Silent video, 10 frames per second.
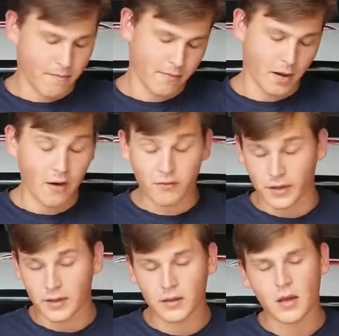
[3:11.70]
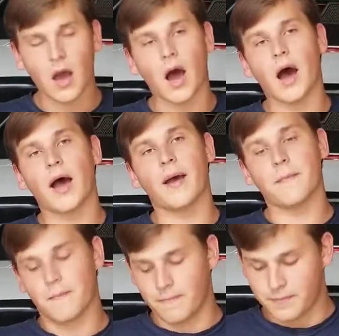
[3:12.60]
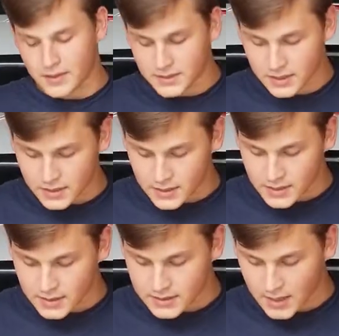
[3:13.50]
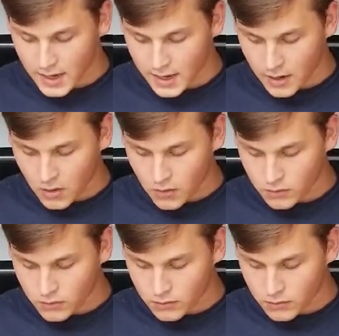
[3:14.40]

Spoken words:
covered it, this is now